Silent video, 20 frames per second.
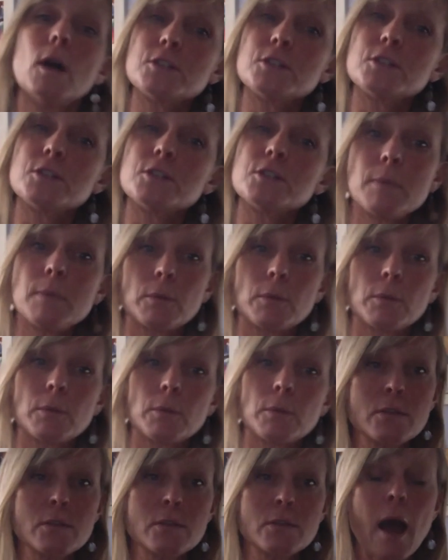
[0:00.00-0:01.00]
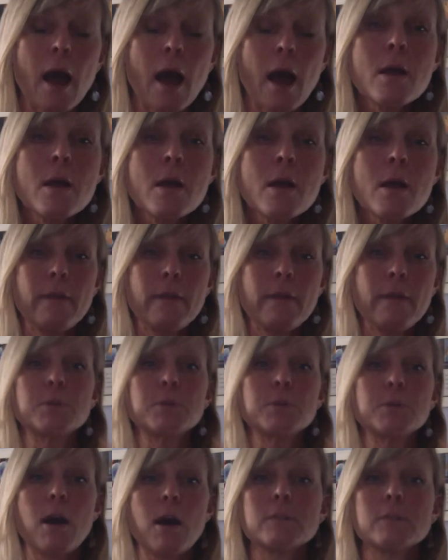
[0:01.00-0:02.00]
you need to be able to do that. And that's what the
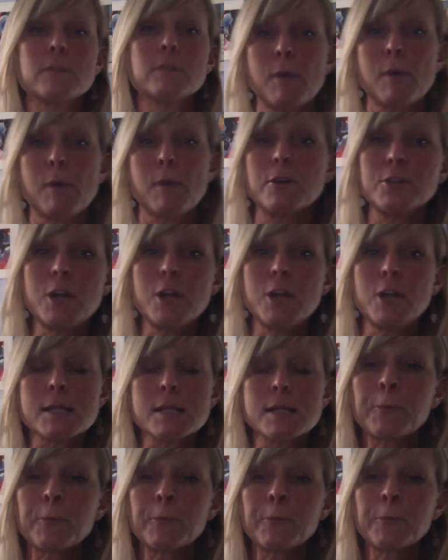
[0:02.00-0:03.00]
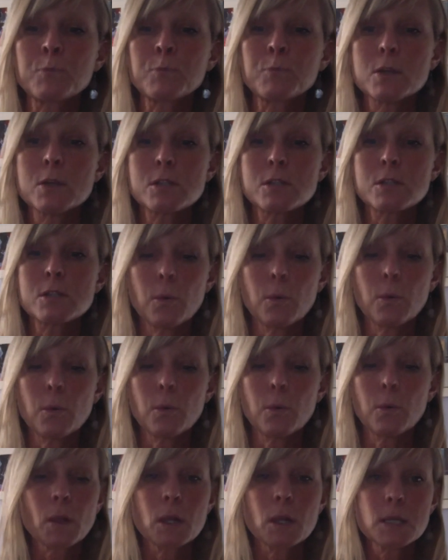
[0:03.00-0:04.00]
autoresponder does. So
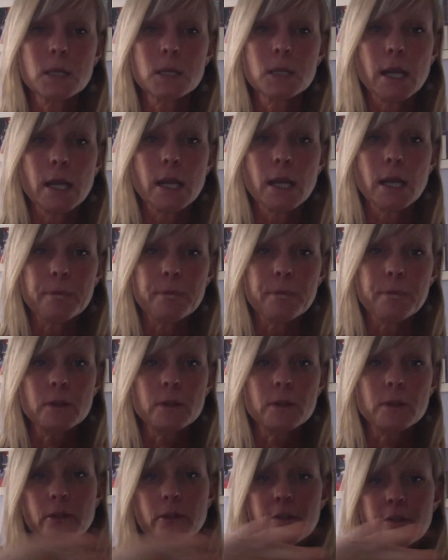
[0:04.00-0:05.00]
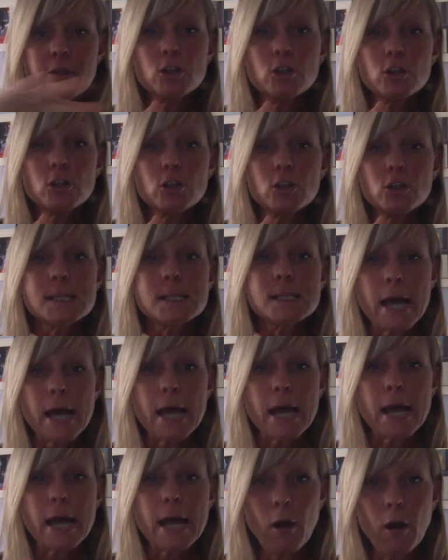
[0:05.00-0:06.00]
the first
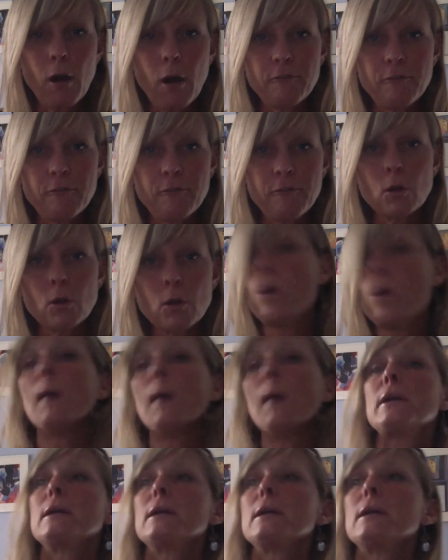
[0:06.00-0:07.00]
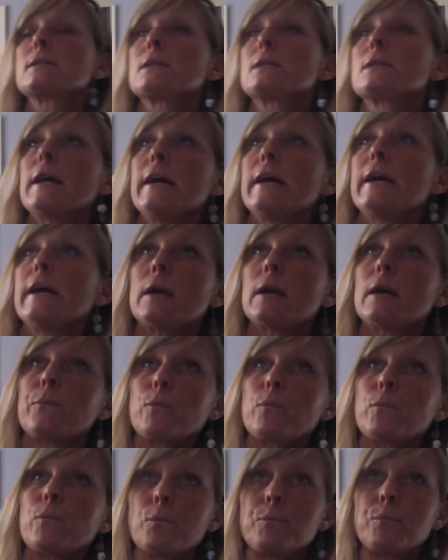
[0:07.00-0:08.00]
step of follow-up is like,
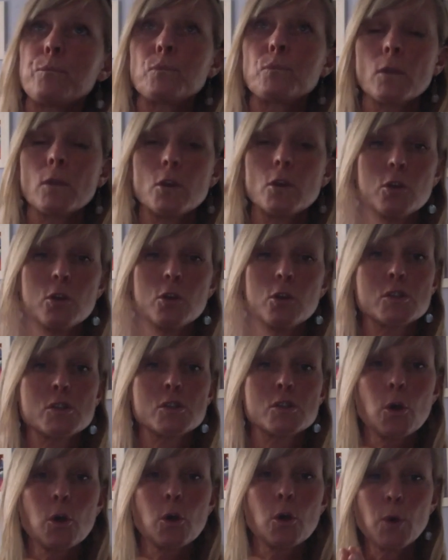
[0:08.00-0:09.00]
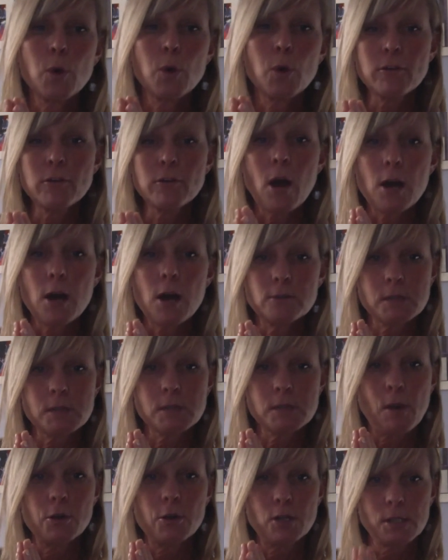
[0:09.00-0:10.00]
so you have your
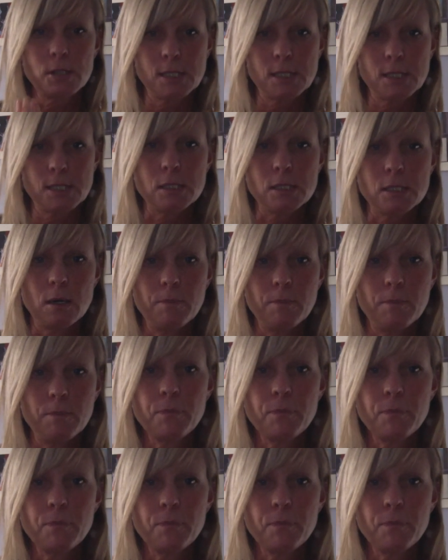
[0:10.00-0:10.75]
autoresponder system,